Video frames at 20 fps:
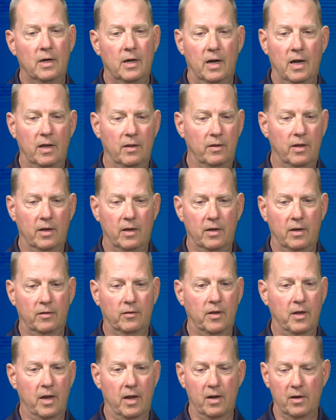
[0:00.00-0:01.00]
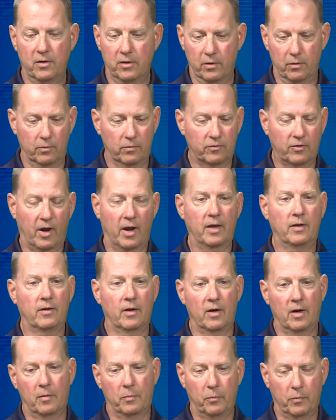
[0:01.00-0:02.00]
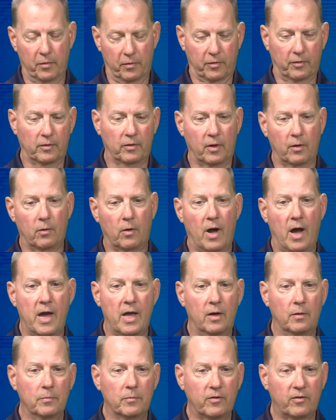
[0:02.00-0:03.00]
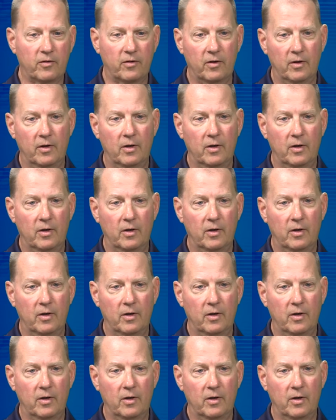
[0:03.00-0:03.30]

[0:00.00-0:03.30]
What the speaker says: And then at the end, you tighten it up with little items.